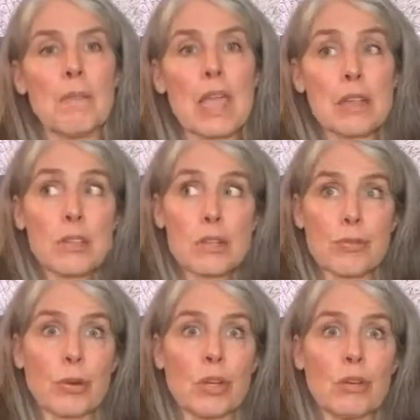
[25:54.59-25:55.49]
answers
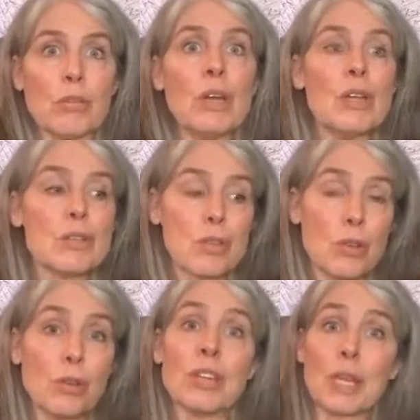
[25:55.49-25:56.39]
for you so
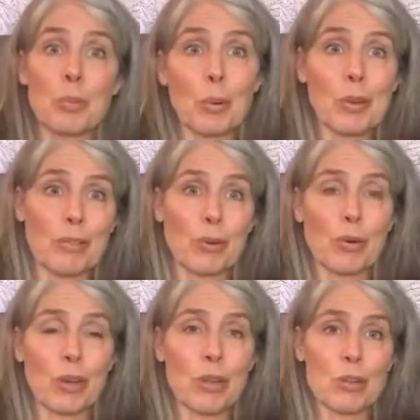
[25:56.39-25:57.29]
that you can keep rolling
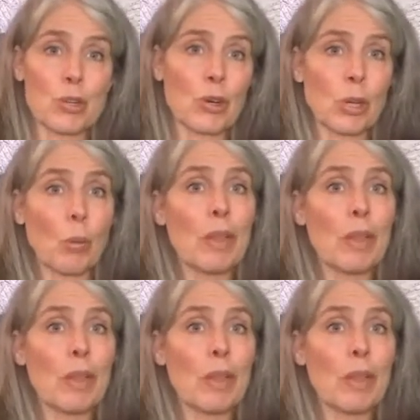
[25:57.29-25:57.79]
forward on your journey,